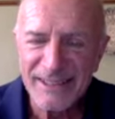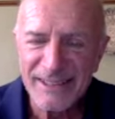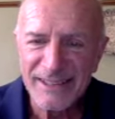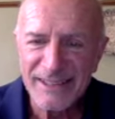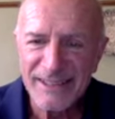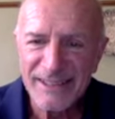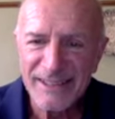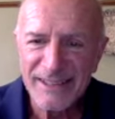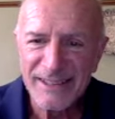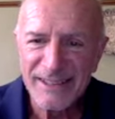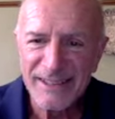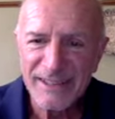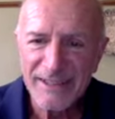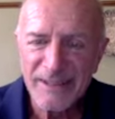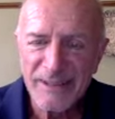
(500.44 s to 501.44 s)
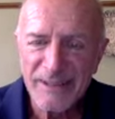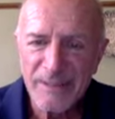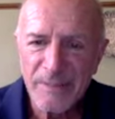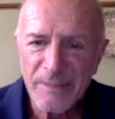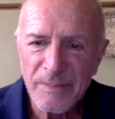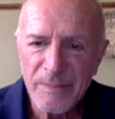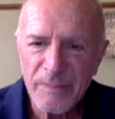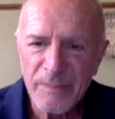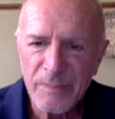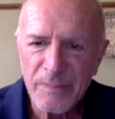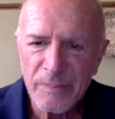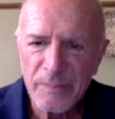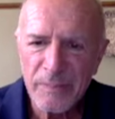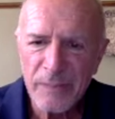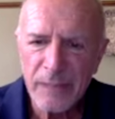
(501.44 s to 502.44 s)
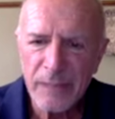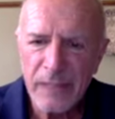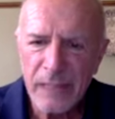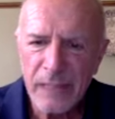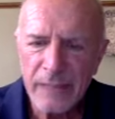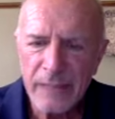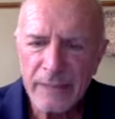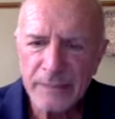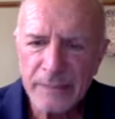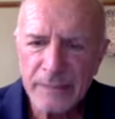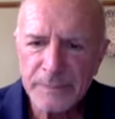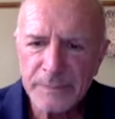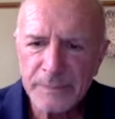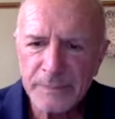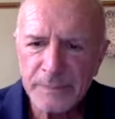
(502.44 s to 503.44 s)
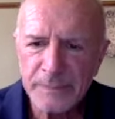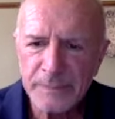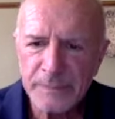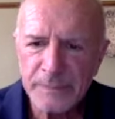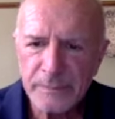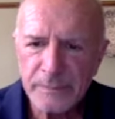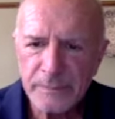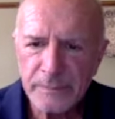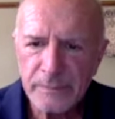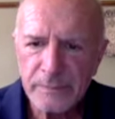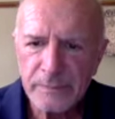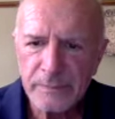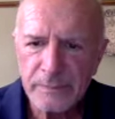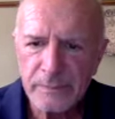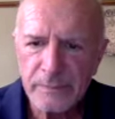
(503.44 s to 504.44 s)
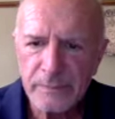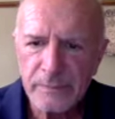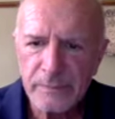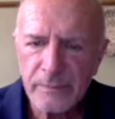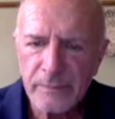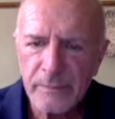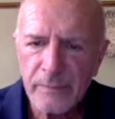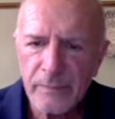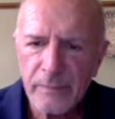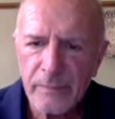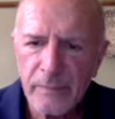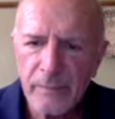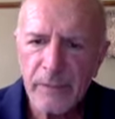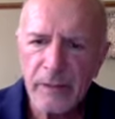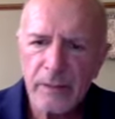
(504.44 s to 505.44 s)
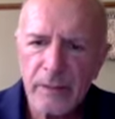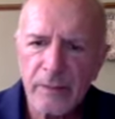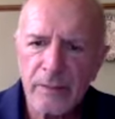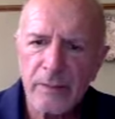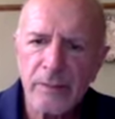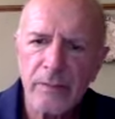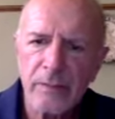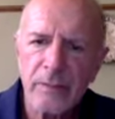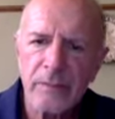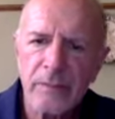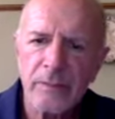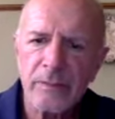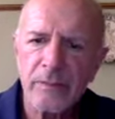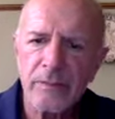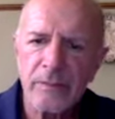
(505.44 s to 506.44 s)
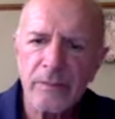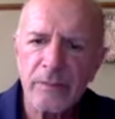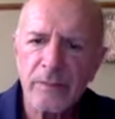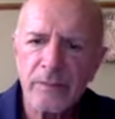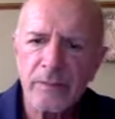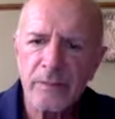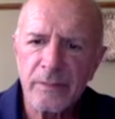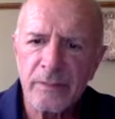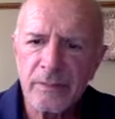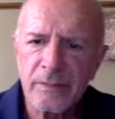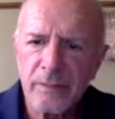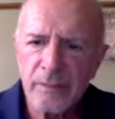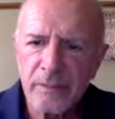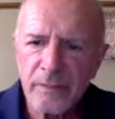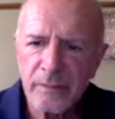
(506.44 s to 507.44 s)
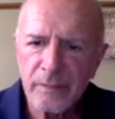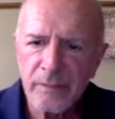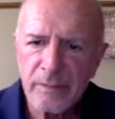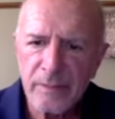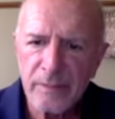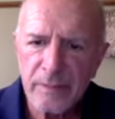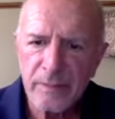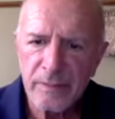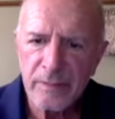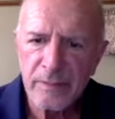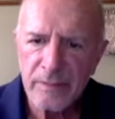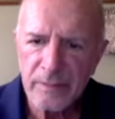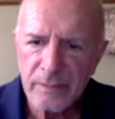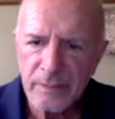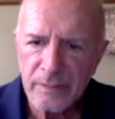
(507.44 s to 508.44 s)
(silent)